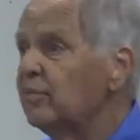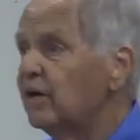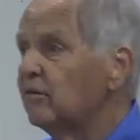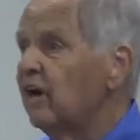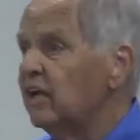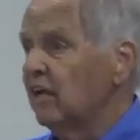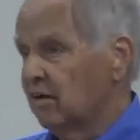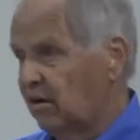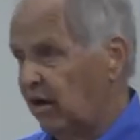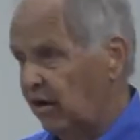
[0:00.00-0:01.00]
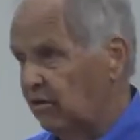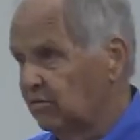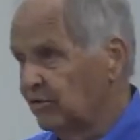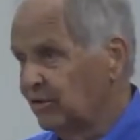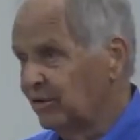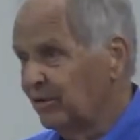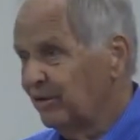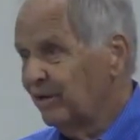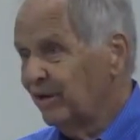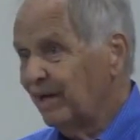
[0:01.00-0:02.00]
about regular care.
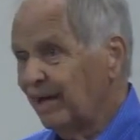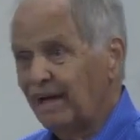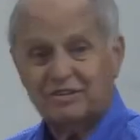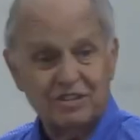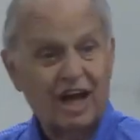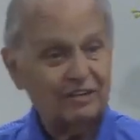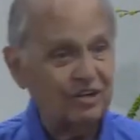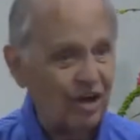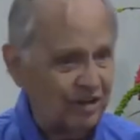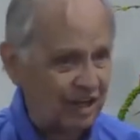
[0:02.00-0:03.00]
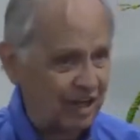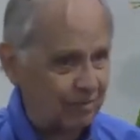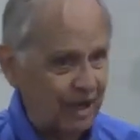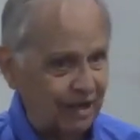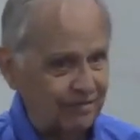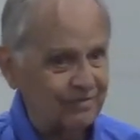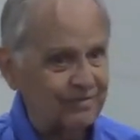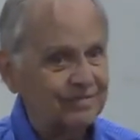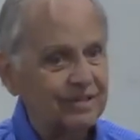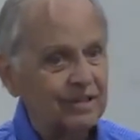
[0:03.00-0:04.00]
It's not talking about
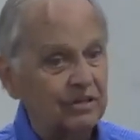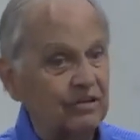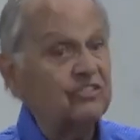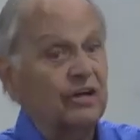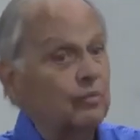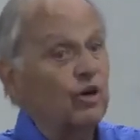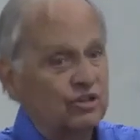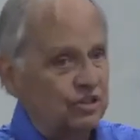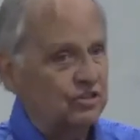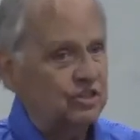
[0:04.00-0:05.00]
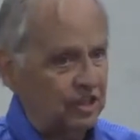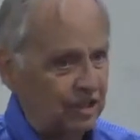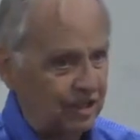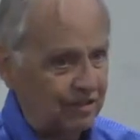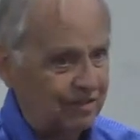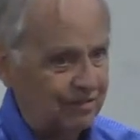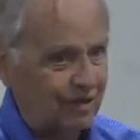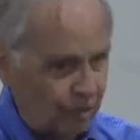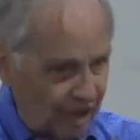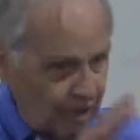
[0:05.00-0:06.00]
there's an emergency need.
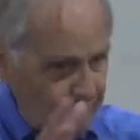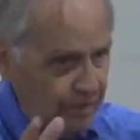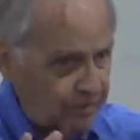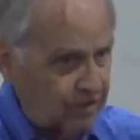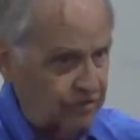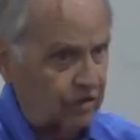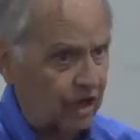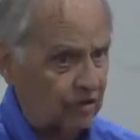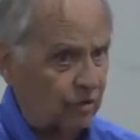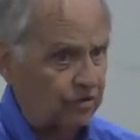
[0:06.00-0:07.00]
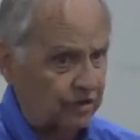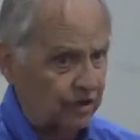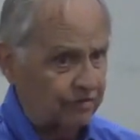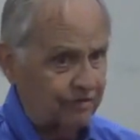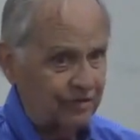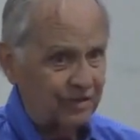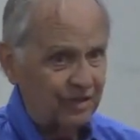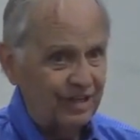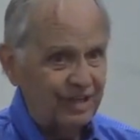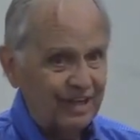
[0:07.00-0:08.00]
Don't help them because they're not old enough.
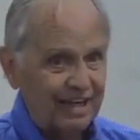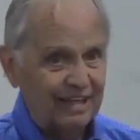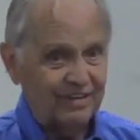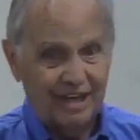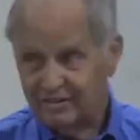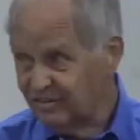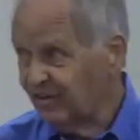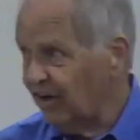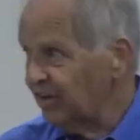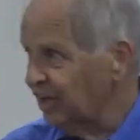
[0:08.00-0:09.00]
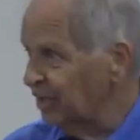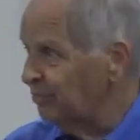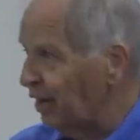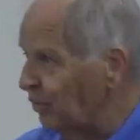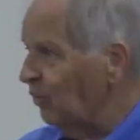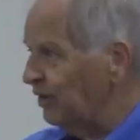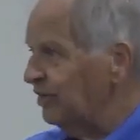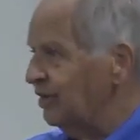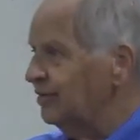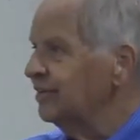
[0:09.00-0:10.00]
It's talking about
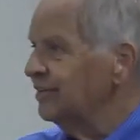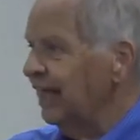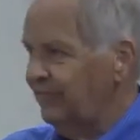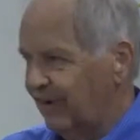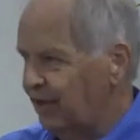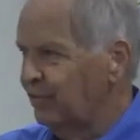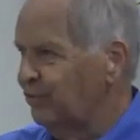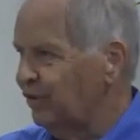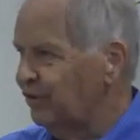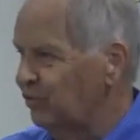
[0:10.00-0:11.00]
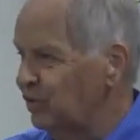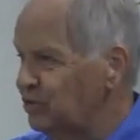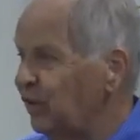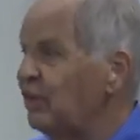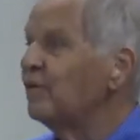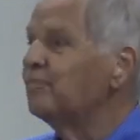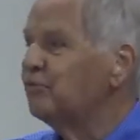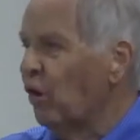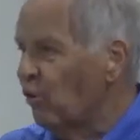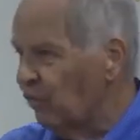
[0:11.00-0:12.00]
what the, if I can put it this way, the
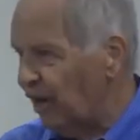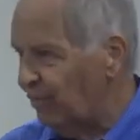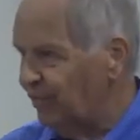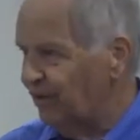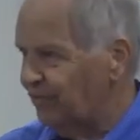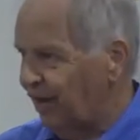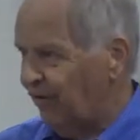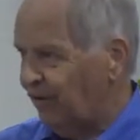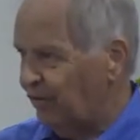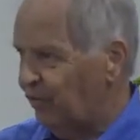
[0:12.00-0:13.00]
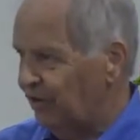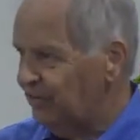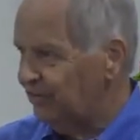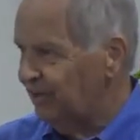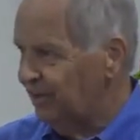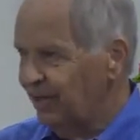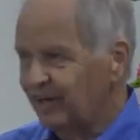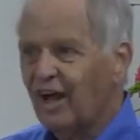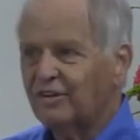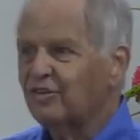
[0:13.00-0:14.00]
program of caring was,
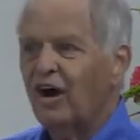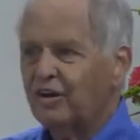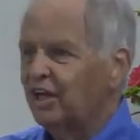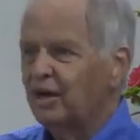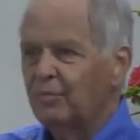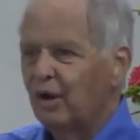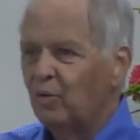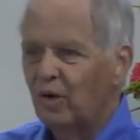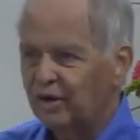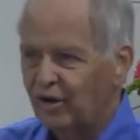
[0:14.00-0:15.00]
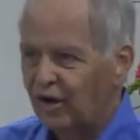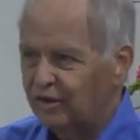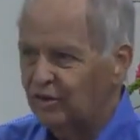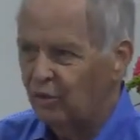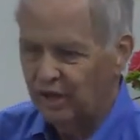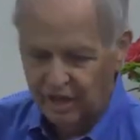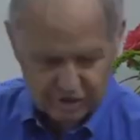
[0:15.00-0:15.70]
not talking about what ongoing